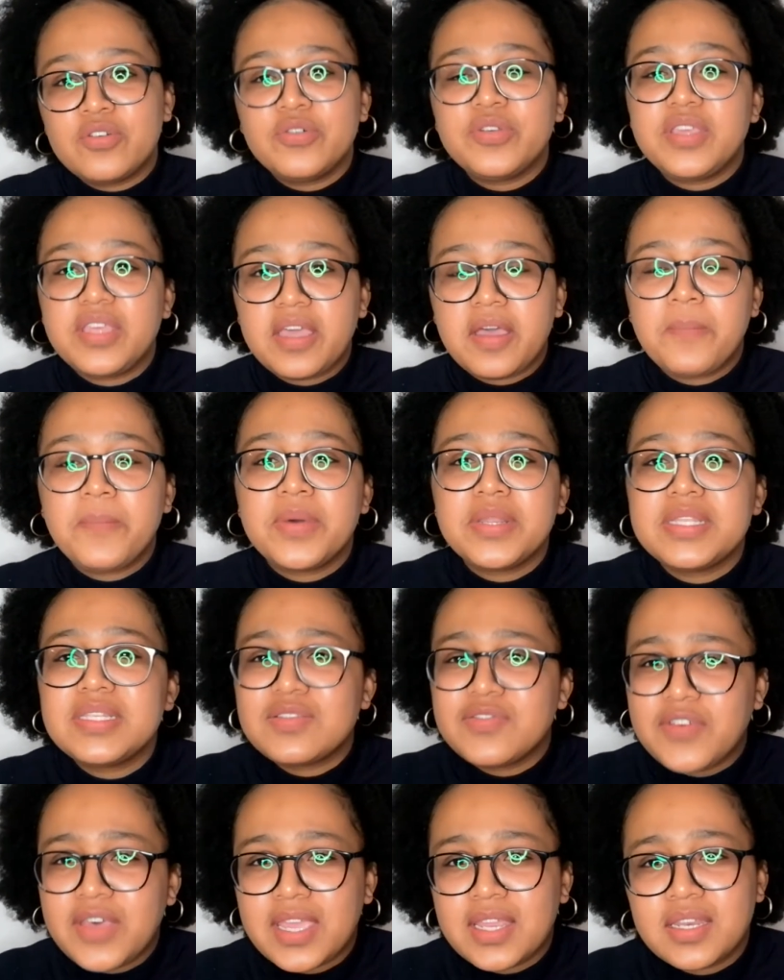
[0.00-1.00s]
yeah. But it's
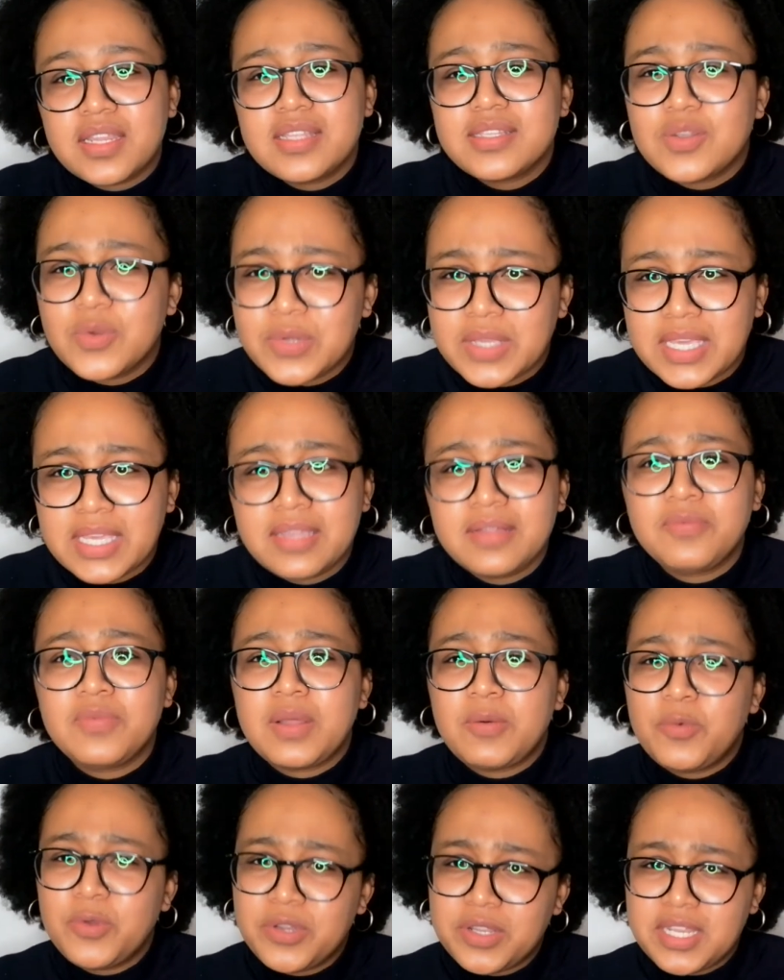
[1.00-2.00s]
fine. It's okay.
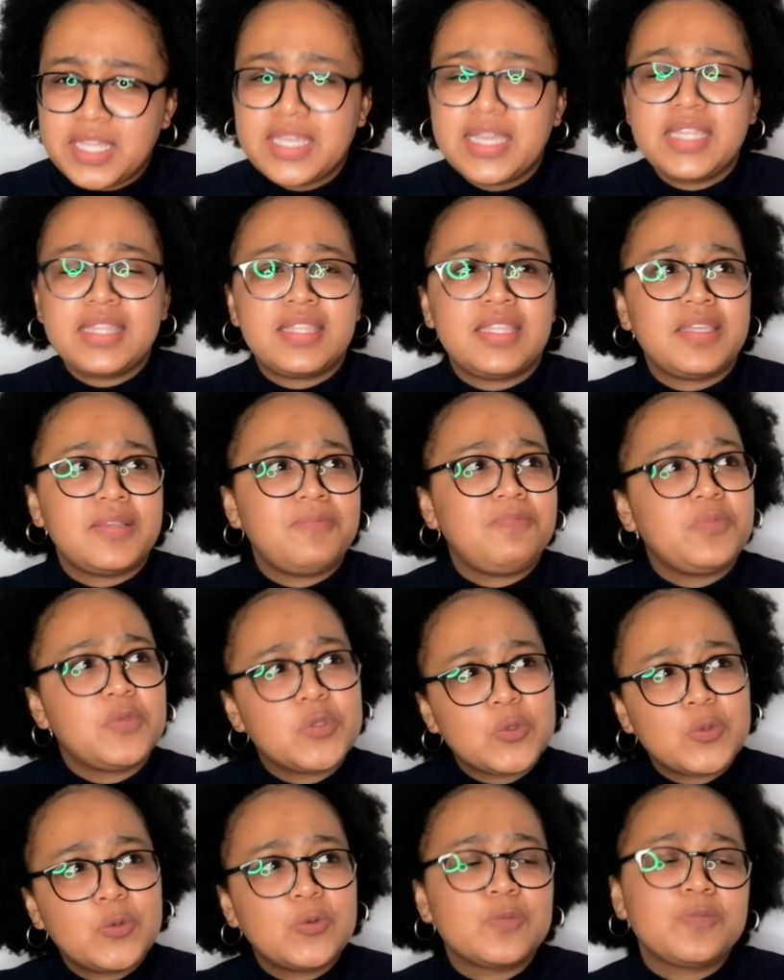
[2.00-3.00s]
We're gonna get there. It's
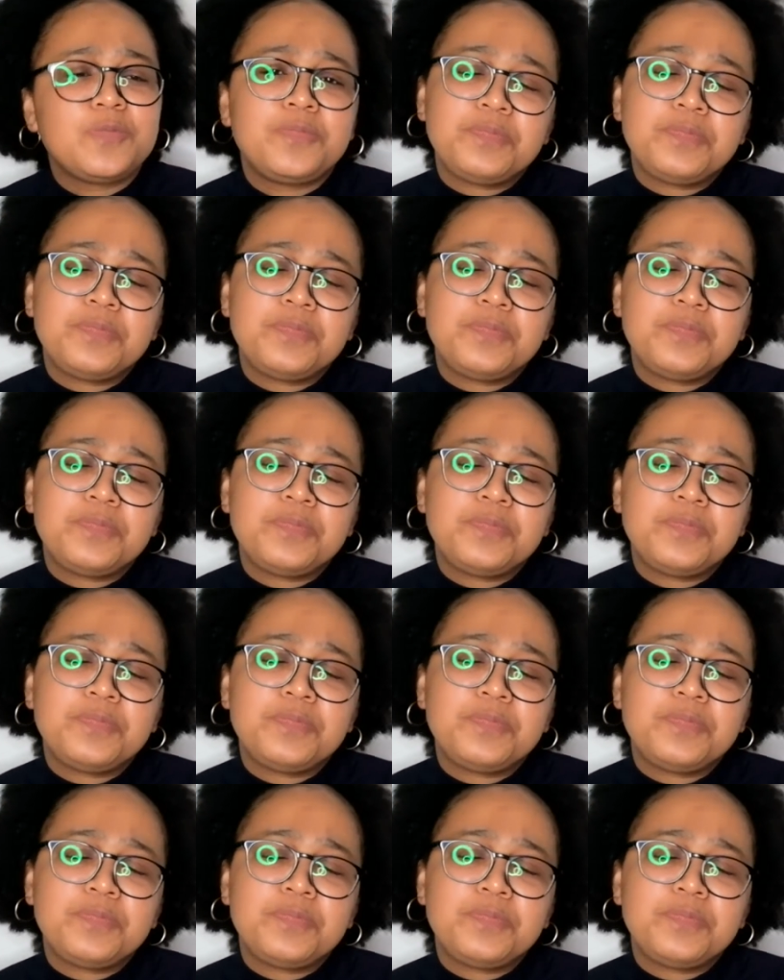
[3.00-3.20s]
cool.